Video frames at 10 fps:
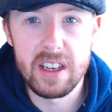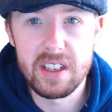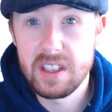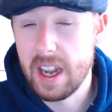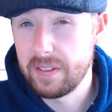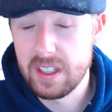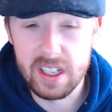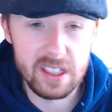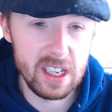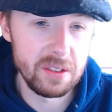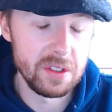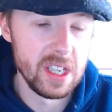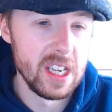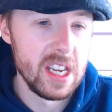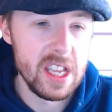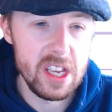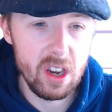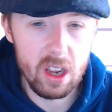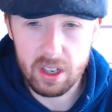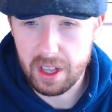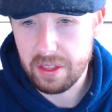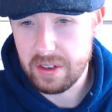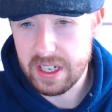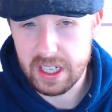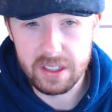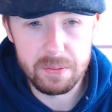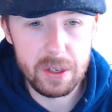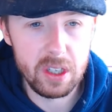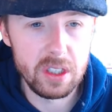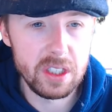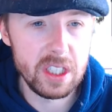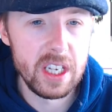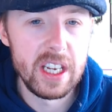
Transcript: As daft as that sounds, you got to look at three cents because,